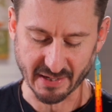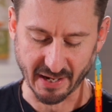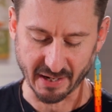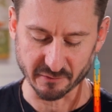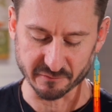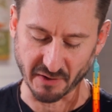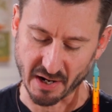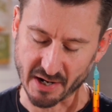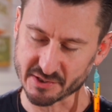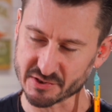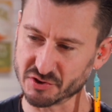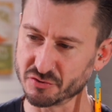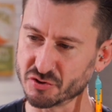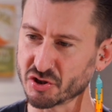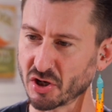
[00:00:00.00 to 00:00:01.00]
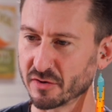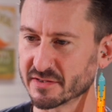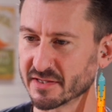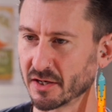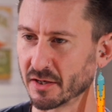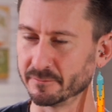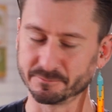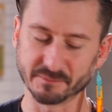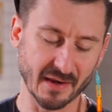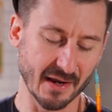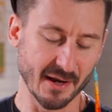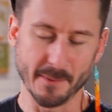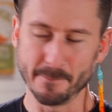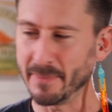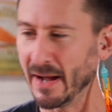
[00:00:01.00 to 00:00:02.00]
and Vox do shows that are
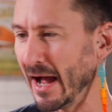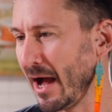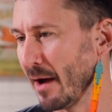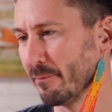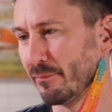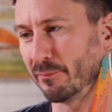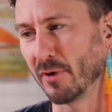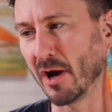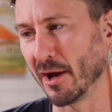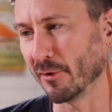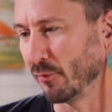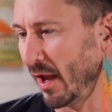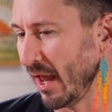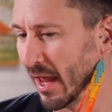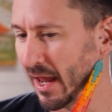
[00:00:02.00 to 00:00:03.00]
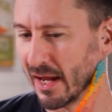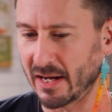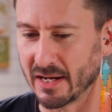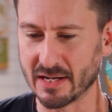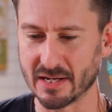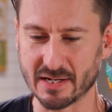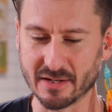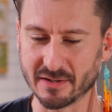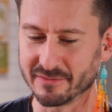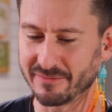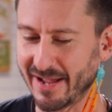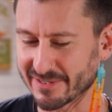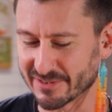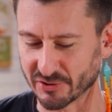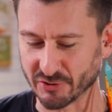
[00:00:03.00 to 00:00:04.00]
pop, Broadway,
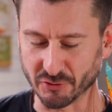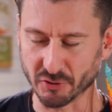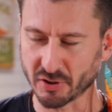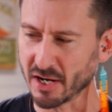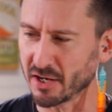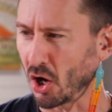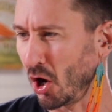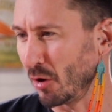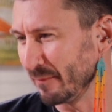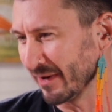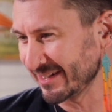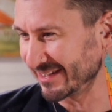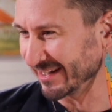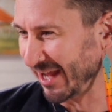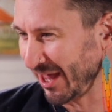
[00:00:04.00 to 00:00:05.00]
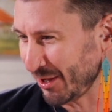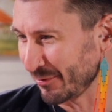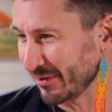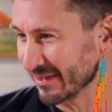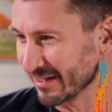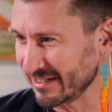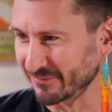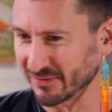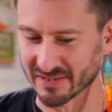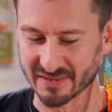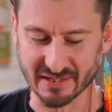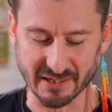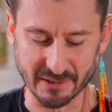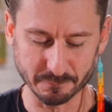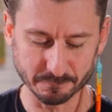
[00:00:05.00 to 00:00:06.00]
classical, kind of all mixed together with a yeah. different
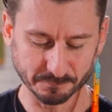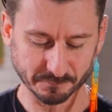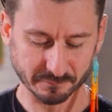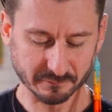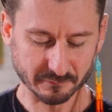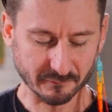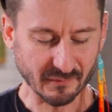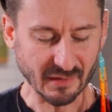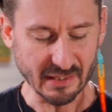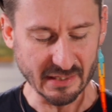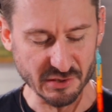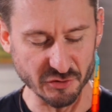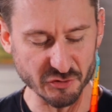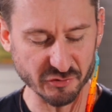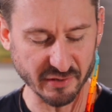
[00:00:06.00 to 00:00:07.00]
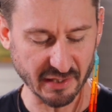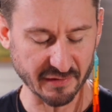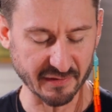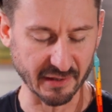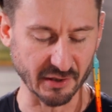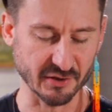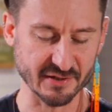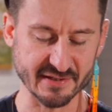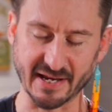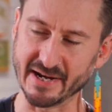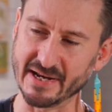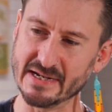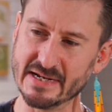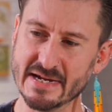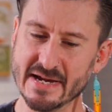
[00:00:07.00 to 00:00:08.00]
theme. And usually in a theater
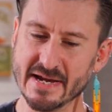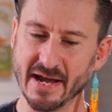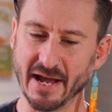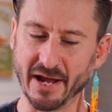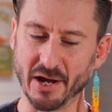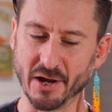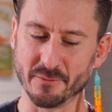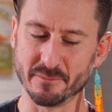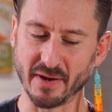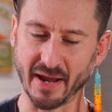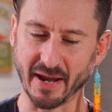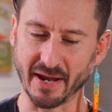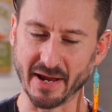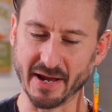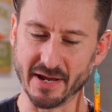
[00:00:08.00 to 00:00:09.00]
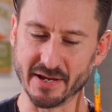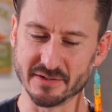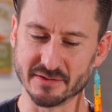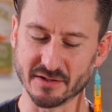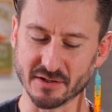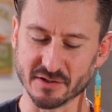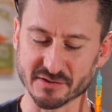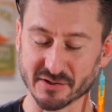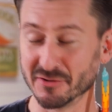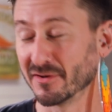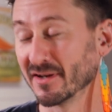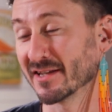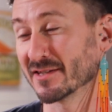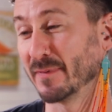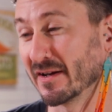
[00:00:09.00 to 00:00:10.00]
setting. Um, and so you
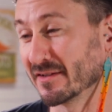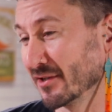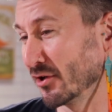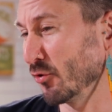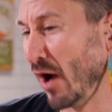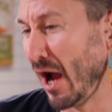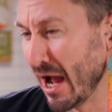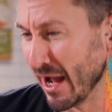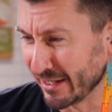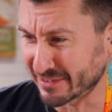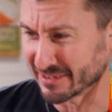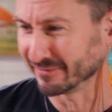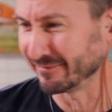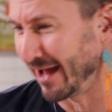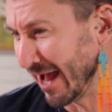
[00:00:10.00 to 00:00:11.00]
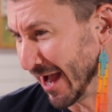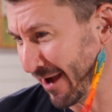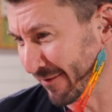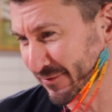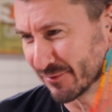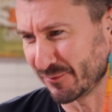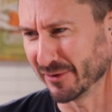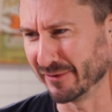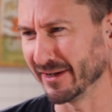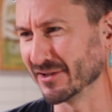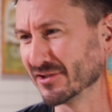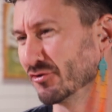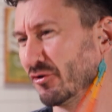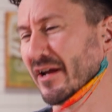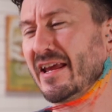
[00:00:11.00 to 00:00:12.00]
can expect to cry, to laugh, to really
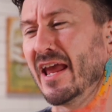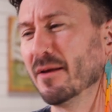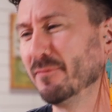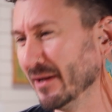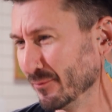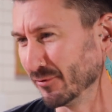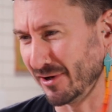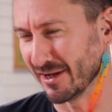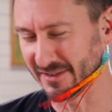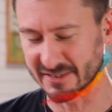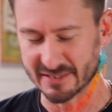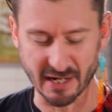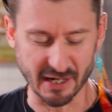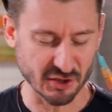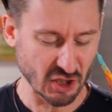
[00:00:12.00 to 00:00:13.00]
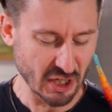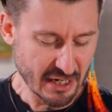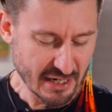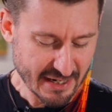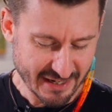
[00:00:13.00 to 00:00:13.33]
enjoy gay people on stage. That sounds